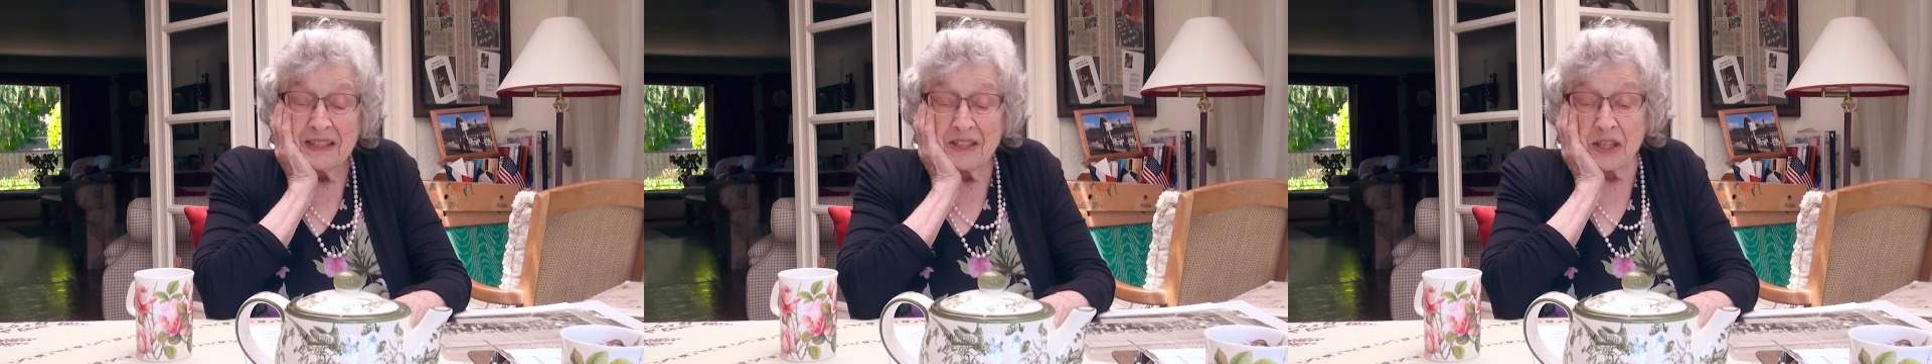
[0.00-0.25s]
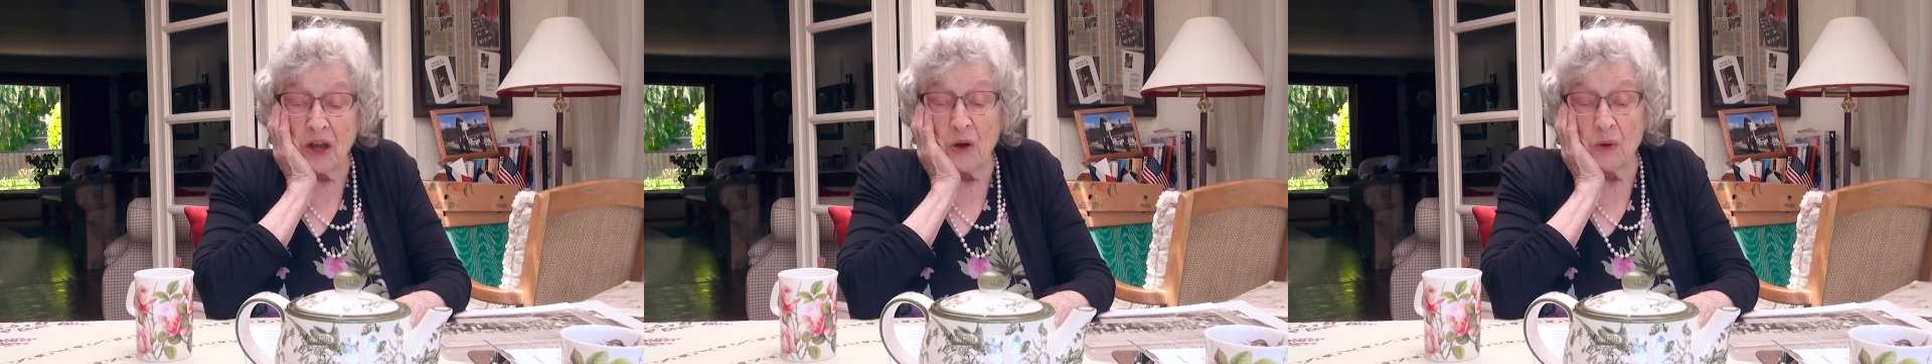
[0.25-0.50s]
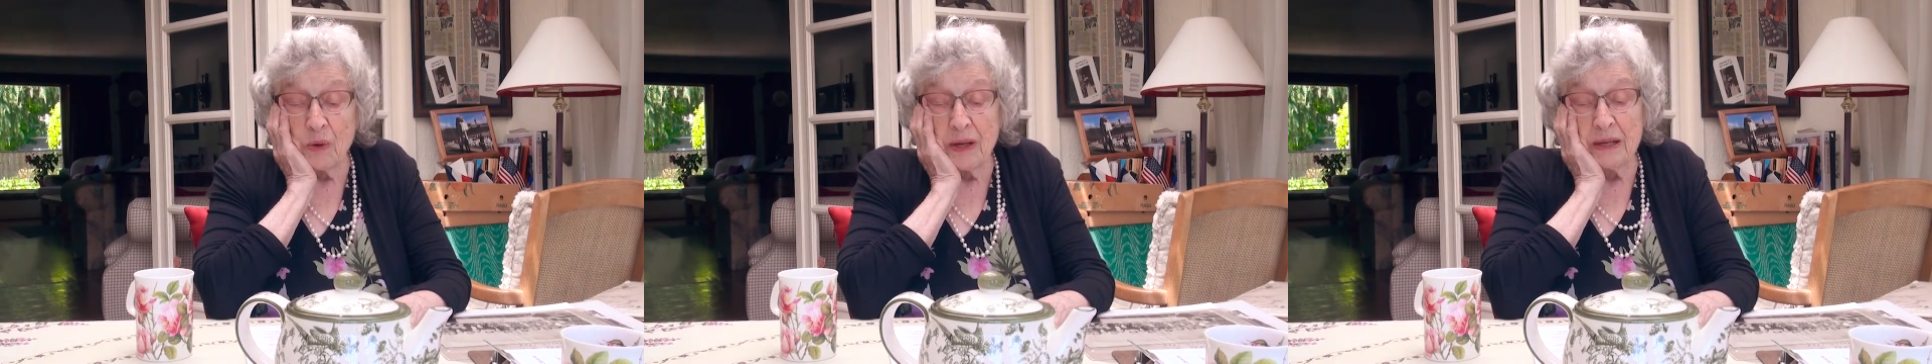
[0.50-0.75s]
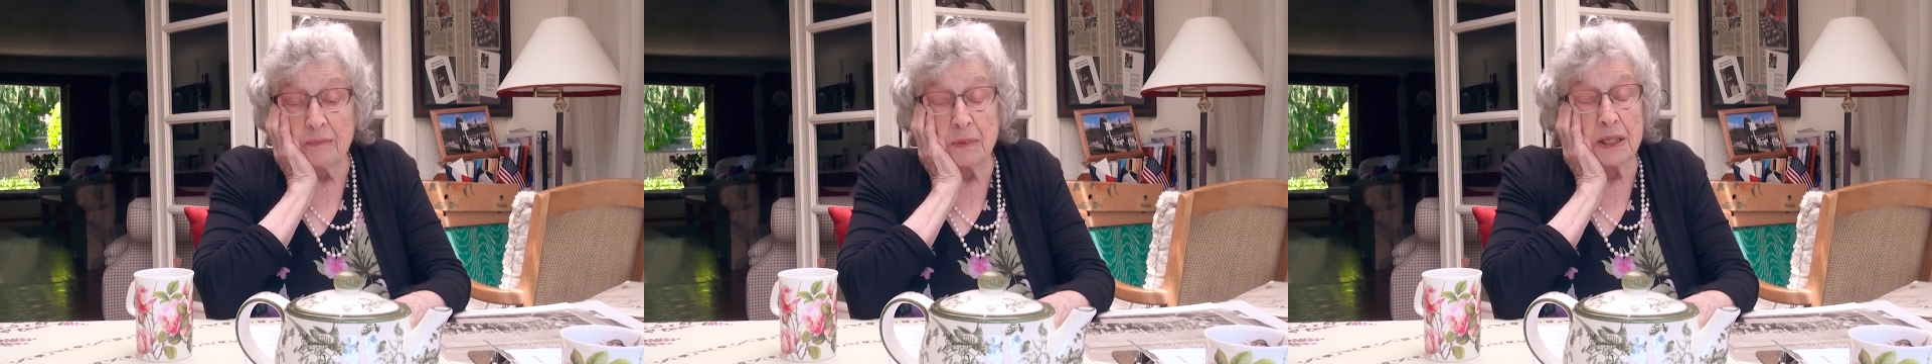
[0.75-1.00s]
So
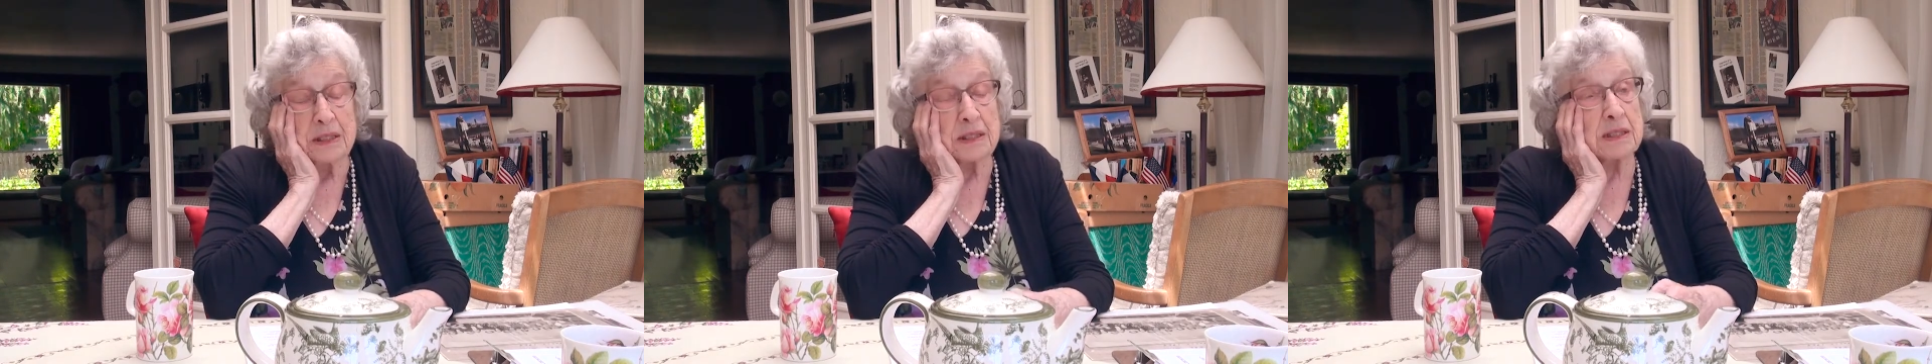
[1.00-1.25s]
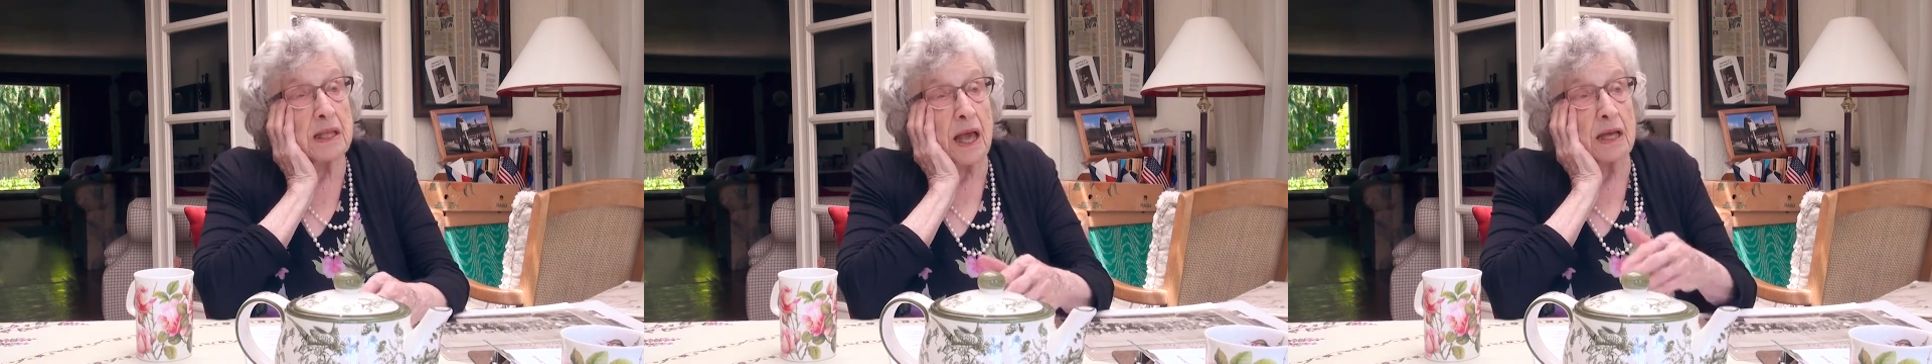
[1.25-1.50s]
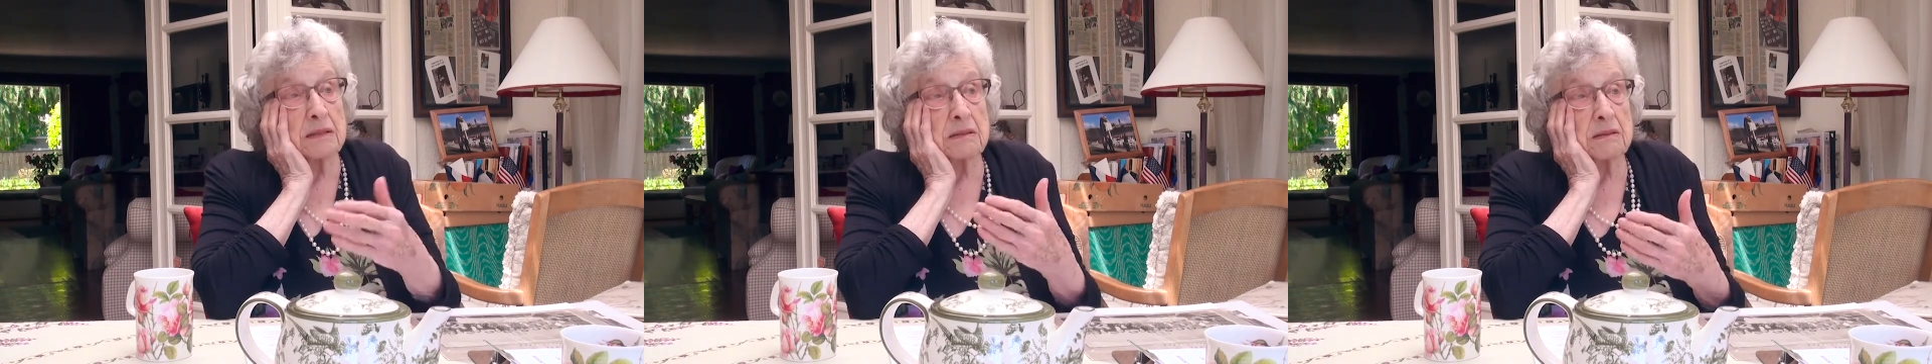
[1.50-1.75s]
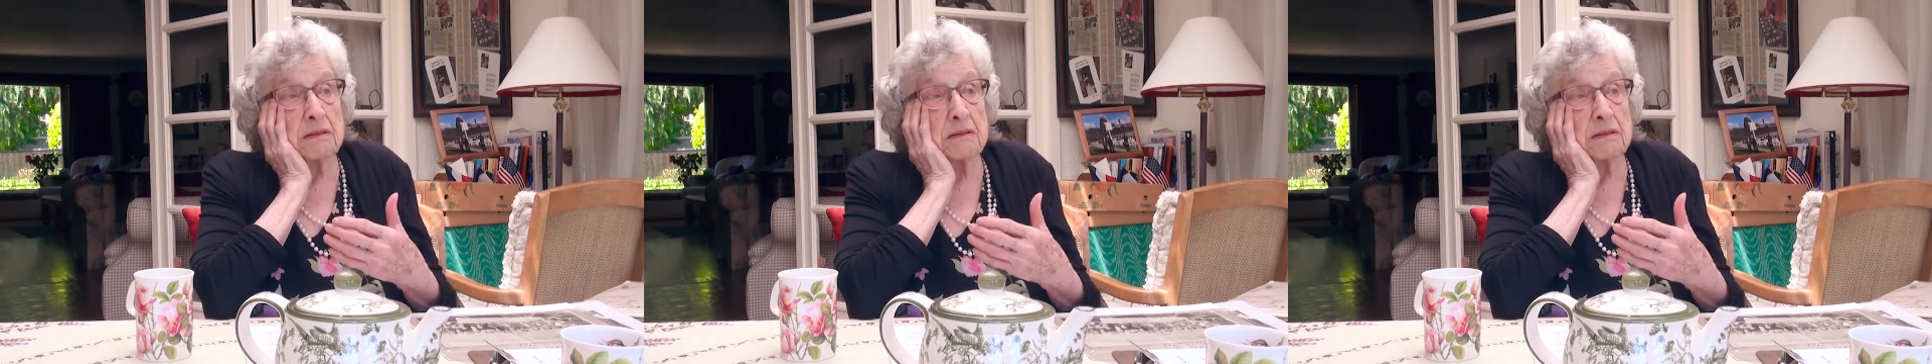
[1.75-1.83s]
it means that